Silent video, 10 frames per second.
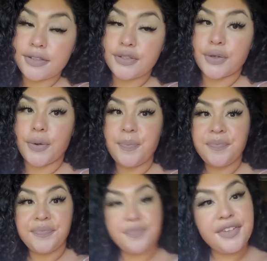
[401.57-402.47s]
So
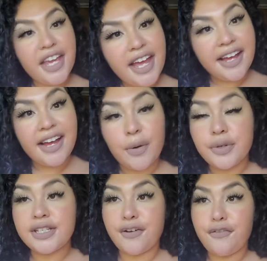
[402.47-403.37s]
yeah, I
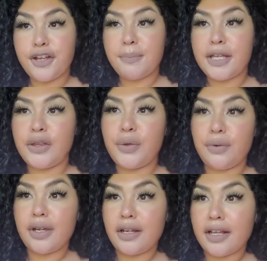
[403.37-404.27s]
would definitely be
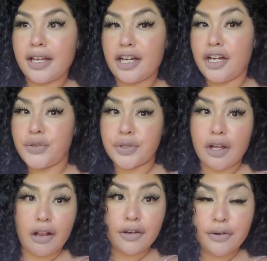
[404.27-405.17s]
doing like a $100
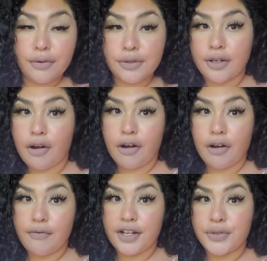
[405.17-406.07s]
Ulta
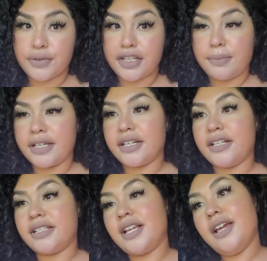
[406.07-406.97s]
haul eventually
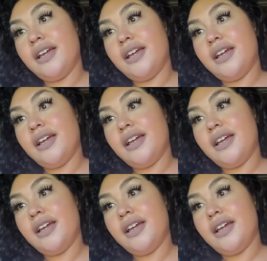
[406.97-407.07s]
because